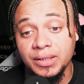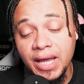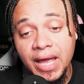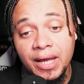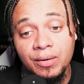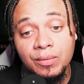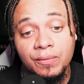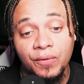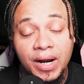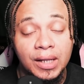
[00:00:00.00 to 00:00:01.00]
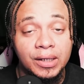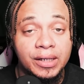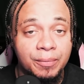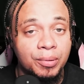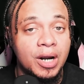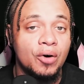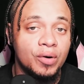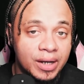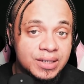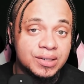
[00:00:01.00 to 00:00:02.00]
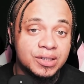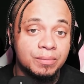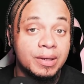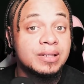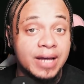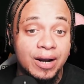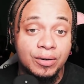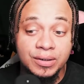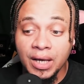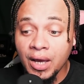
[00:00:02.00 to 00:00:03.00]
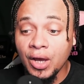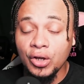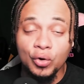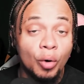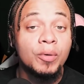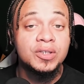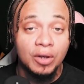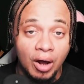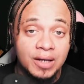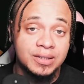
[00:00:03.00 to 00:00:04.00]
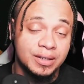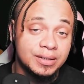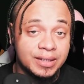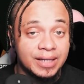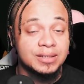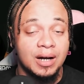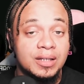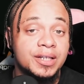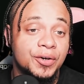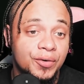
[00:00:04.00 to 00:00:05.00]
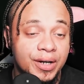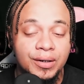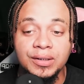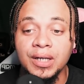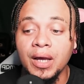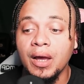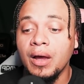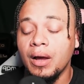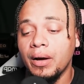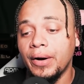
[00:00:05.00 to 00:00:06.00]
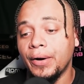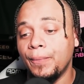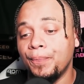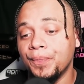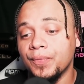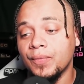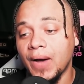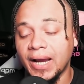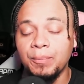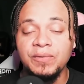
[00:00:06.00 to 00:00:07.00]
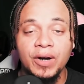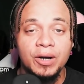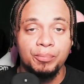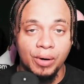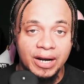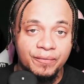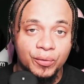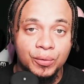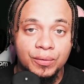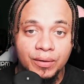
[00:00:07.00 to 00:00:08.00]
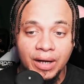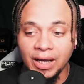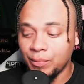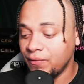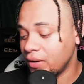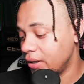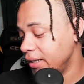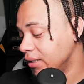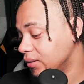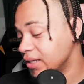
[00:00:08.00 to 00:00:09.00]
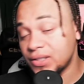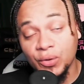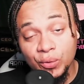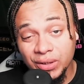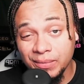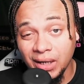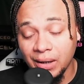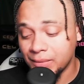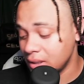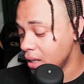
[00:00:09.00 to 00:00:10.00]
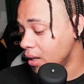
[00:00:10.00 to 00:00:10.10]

And frankly, it put our relationship in tatters. You almost lost us as content creators. I could be very prideful. I could be very egotistical sometimes.